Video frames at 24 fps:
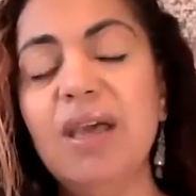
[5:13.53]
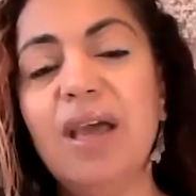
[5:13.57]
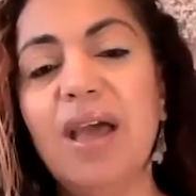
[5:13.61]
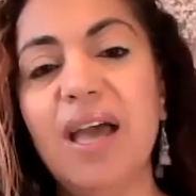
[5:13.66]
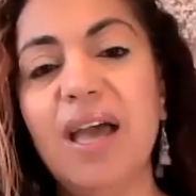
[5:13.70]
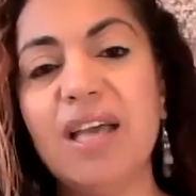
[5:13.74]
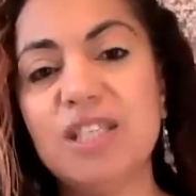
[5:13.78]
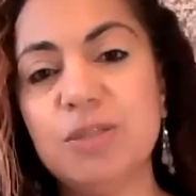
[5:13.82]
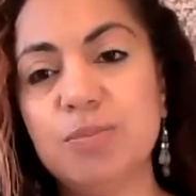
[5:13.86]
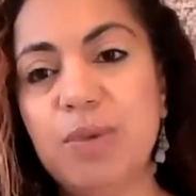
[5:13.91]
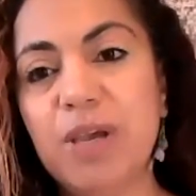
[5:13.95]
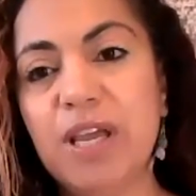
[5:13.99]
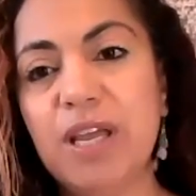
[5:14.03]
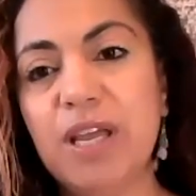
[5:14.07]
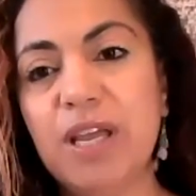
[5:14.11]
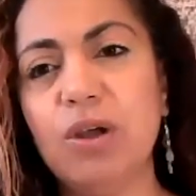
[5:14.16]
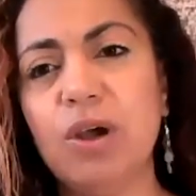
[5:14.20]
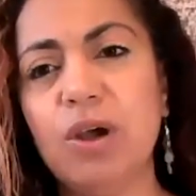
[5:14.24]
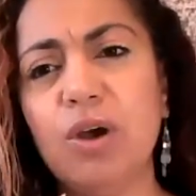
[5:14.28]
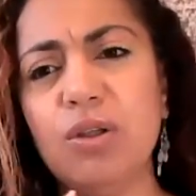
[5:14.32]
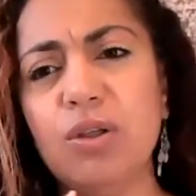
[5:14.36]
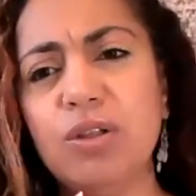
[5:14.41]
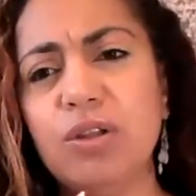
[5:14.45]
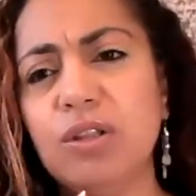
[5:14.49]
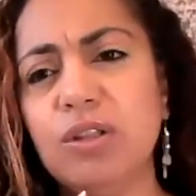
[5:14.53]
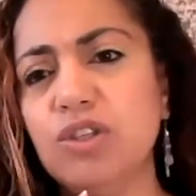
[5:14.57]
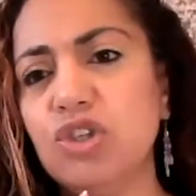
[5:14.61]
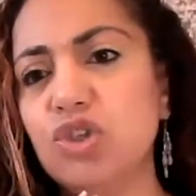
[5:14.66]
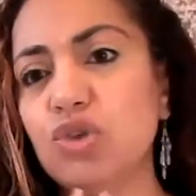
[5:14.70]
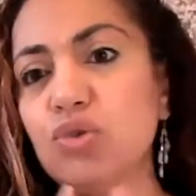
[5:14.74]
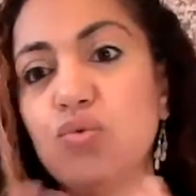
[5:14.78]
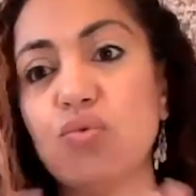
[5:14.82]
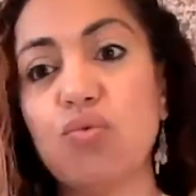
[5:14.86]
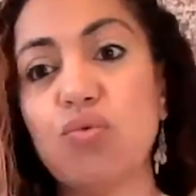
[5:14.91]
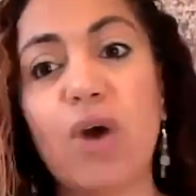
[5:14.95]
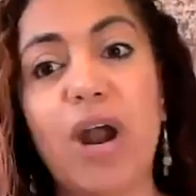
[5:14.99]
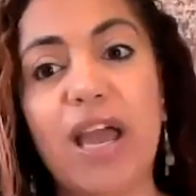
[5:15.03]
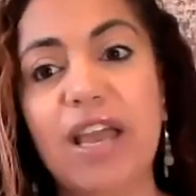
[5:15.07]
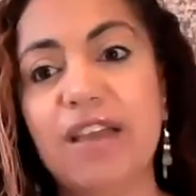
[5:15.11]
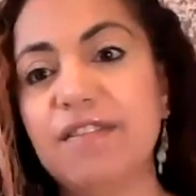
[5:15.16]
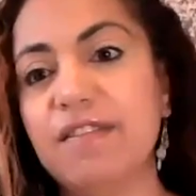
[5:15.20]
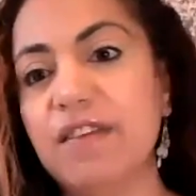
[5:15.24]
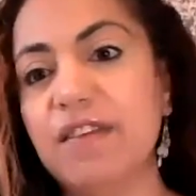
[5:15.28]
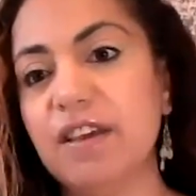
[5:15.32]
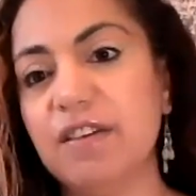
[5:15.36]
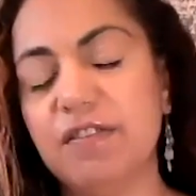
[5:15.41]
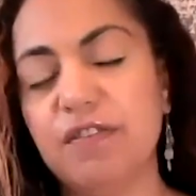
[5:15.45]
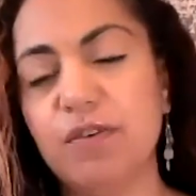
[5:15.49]
has been the
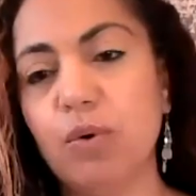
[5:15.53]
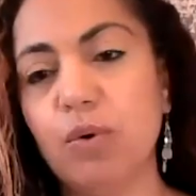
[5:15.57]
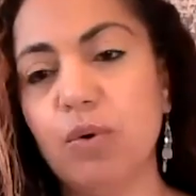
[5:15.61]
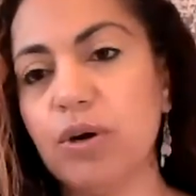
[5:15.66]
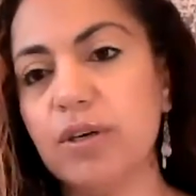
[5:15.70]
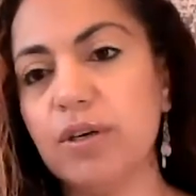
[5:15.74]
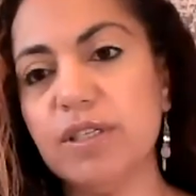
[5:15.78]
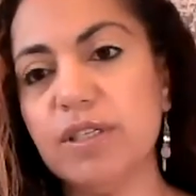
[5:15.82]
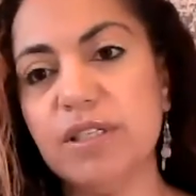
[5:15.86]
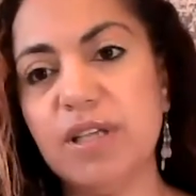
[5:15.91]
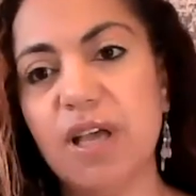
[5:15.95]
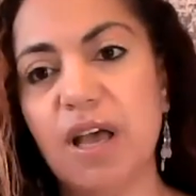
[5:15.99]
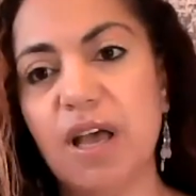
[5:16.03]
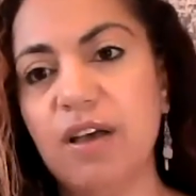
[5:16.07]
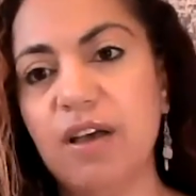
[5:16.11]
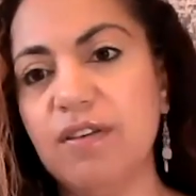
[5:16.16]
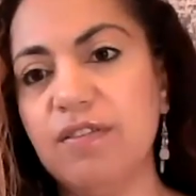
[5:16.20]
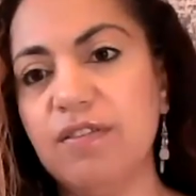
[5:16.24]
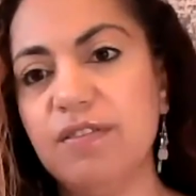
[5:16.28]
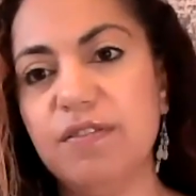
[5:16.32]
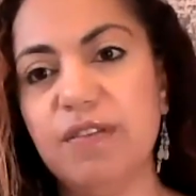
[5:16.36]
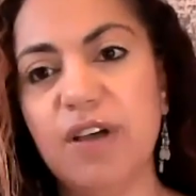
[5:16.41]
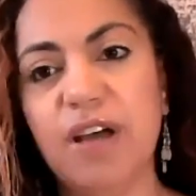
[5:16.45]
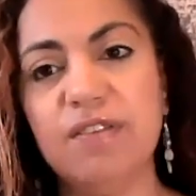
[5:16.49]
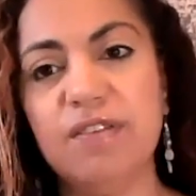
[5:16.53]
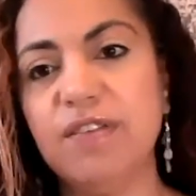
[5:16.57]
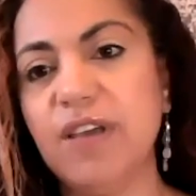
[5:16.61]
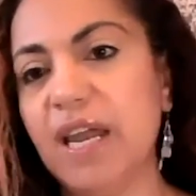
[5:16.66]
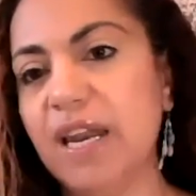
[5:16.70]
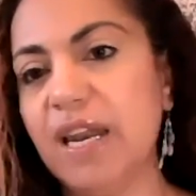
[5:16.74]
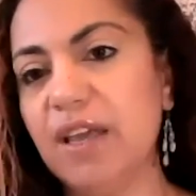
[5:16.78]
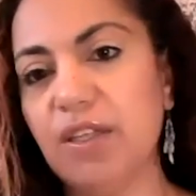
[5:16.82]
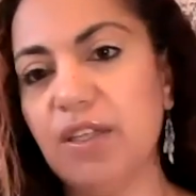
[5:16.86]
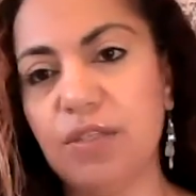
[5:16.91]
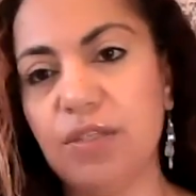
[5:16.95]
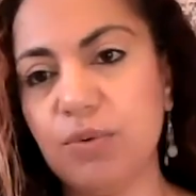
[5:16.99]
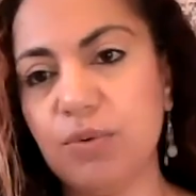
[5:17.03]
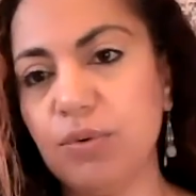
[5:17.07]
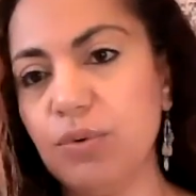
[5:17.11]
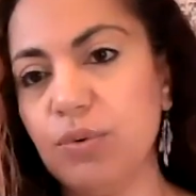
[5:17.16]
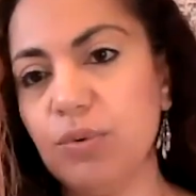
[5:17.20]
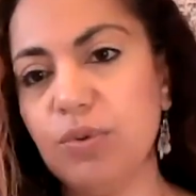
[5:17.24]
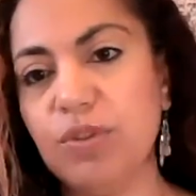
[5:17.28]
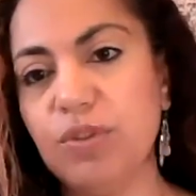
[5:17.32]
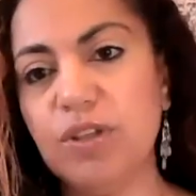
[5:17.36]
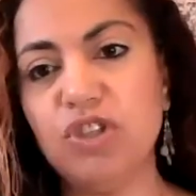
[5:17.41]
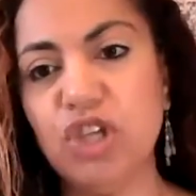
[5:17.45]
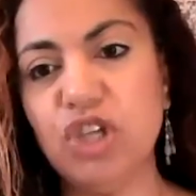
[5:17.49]
driving force of getting
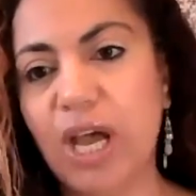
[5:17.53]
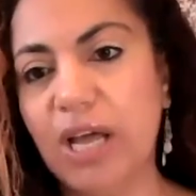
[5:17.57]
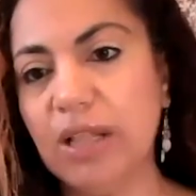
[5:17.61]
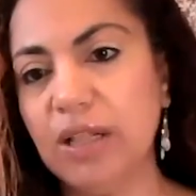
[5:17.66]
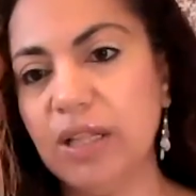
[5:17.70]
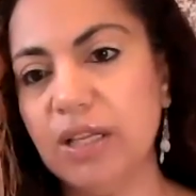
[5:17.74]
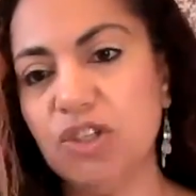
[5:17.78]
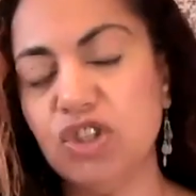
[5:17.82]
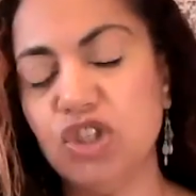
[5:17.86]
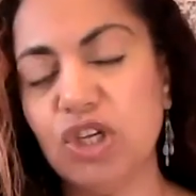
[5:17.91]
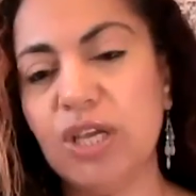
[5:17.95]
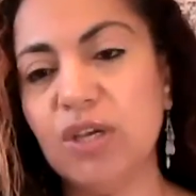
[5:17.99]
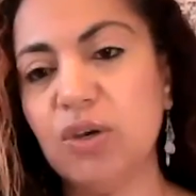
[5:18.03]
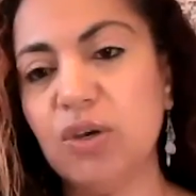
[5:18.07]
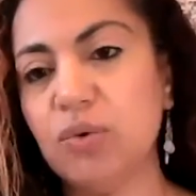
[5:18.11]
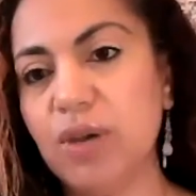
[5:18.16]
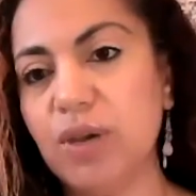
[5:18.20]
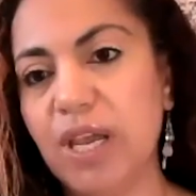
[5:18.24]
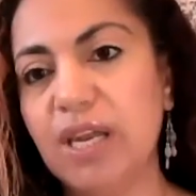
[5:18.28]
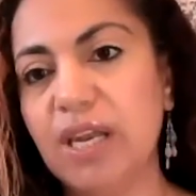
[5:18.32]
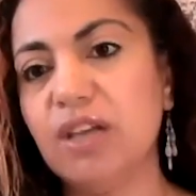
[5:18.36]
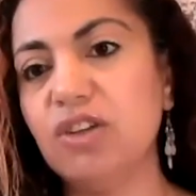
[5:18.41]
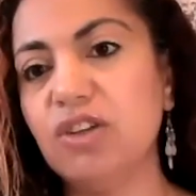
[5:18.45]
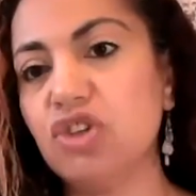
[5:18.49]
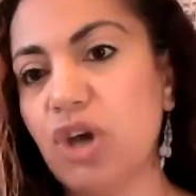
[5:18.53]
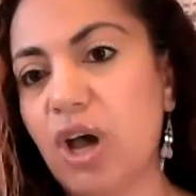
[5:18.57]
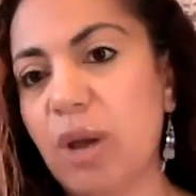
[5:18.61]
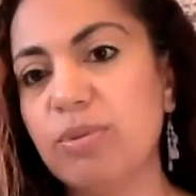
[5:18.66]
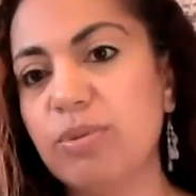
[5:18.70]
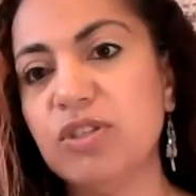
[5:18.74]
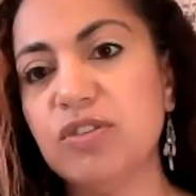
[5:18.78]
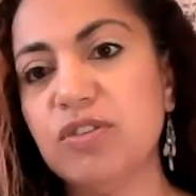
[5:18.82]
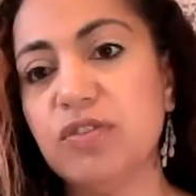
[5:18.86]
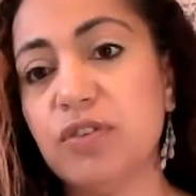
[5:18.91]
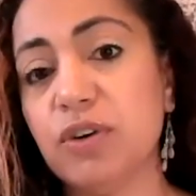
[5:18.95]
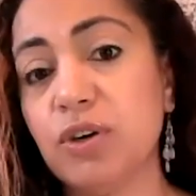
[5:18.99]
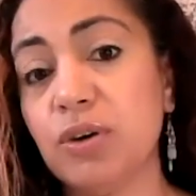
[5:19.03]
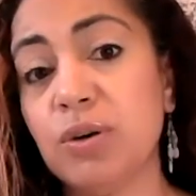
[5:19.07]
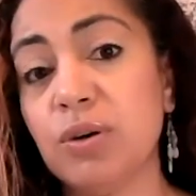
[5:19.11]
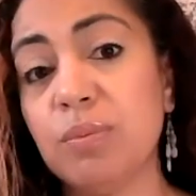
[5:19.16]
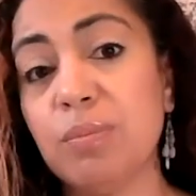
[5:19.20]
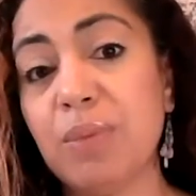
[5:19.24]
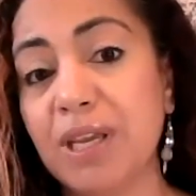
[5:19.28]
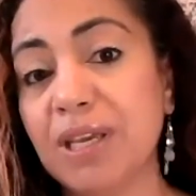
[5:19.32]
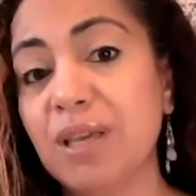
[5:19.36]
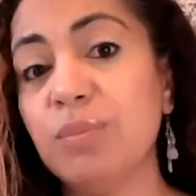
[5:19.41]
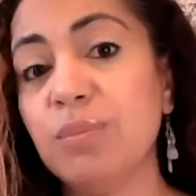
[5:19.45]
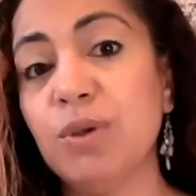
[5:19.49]
through the challenge and creating jobs for
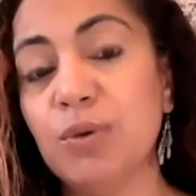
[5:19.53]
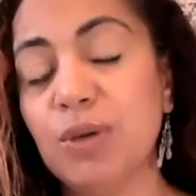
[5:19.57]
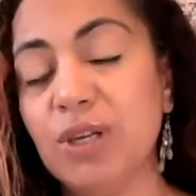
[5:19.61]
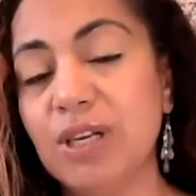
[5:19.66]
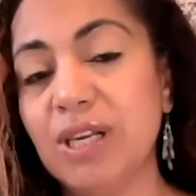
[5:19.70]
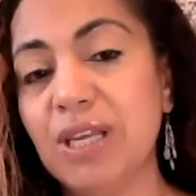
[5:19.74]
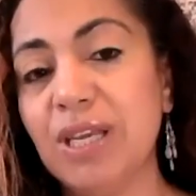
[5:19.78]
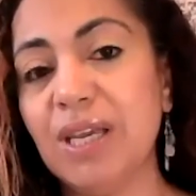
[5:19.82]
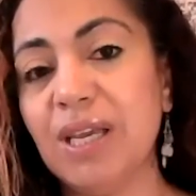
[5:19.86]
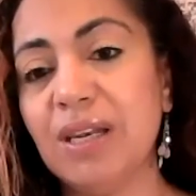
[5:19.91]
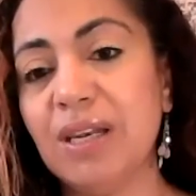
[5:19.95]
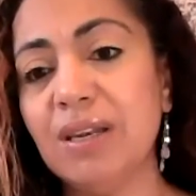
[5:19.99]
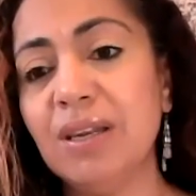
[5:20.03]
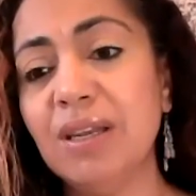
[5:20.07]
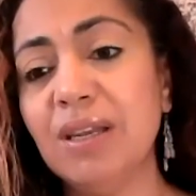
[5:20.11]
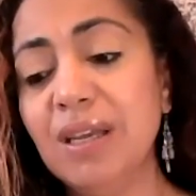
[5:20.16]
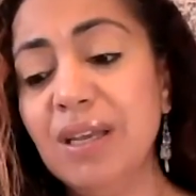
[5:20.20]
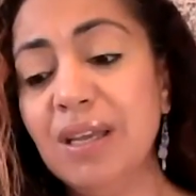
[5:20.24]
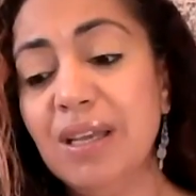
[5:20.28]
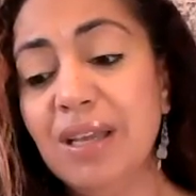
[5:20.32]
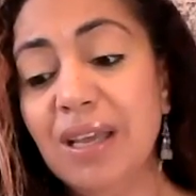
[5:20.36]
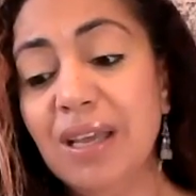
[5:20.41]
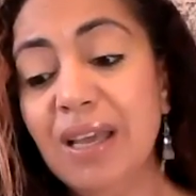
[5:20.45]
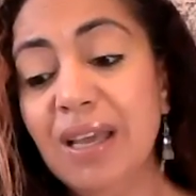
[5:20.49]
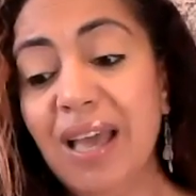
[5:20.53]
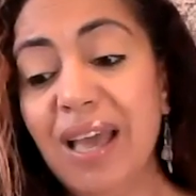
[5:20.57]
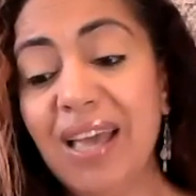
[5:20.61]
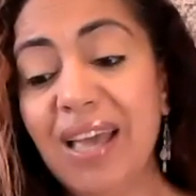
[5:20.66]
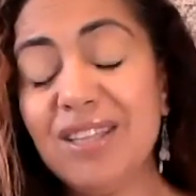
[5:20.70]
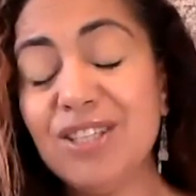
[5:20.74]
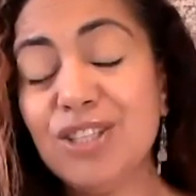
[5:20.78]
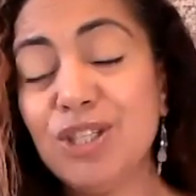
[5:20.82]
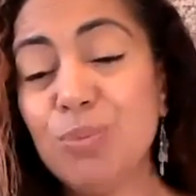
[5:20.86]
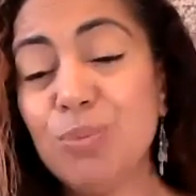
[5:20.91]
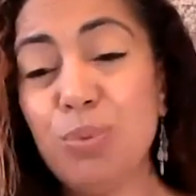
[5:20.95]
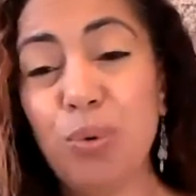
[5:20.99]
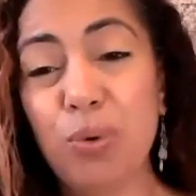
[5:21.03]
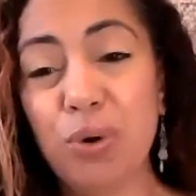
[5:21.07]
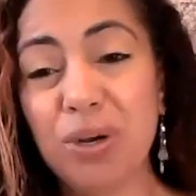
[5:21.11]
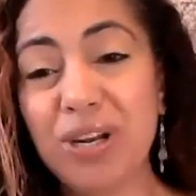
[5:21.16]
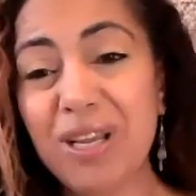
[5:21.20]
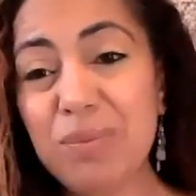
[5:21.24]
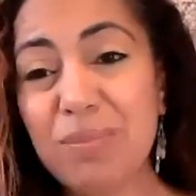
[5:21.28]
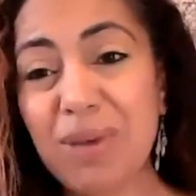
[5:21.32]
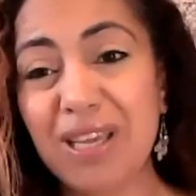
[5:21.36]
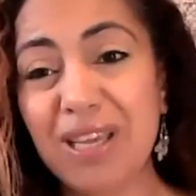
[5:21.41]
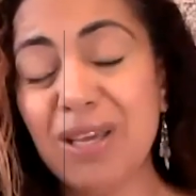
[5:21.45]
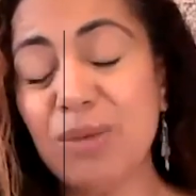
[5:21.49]
my community and
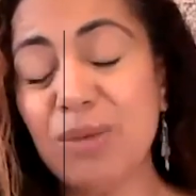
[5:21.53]
supporting my